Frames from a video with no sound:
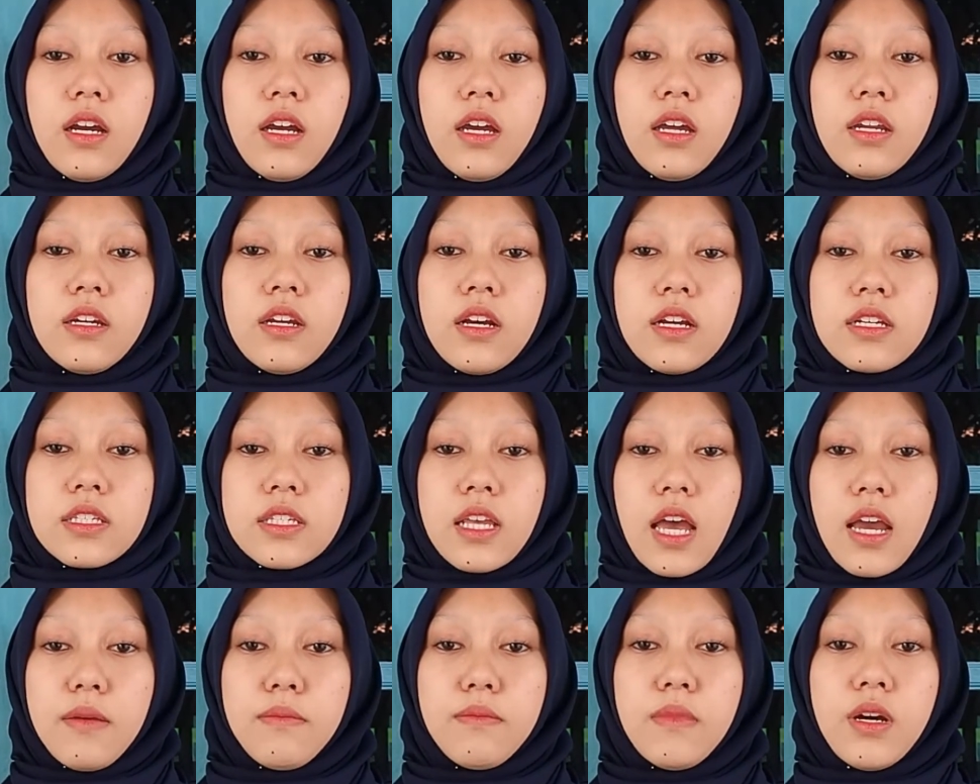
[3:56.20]
the
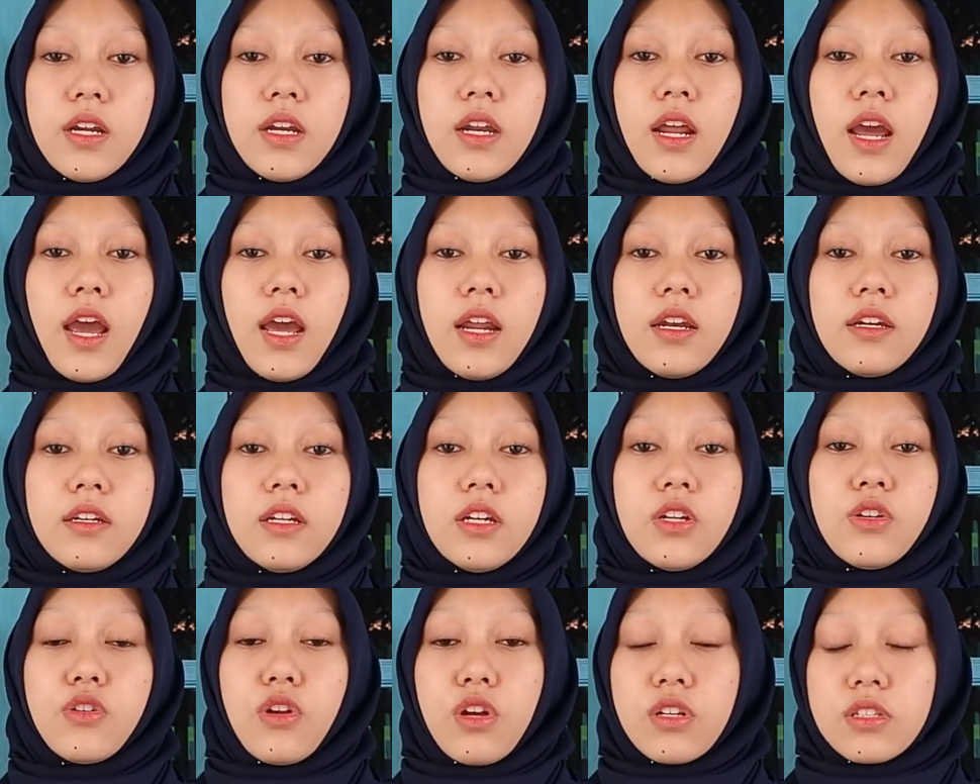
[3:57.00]
assignment and
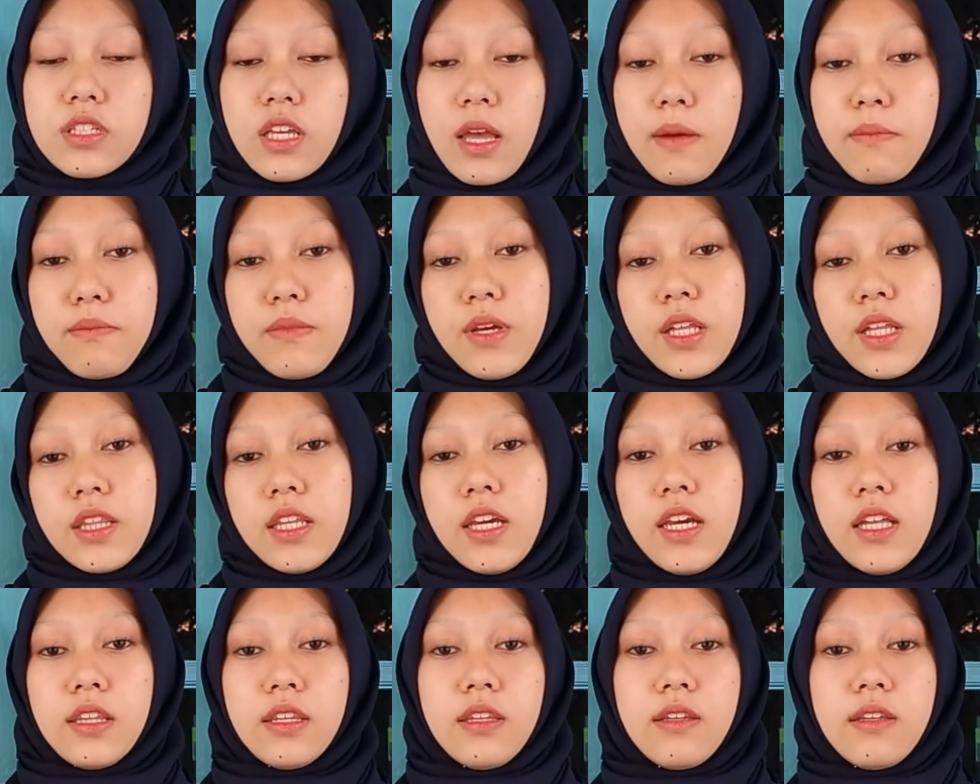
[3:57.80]
did not submit it.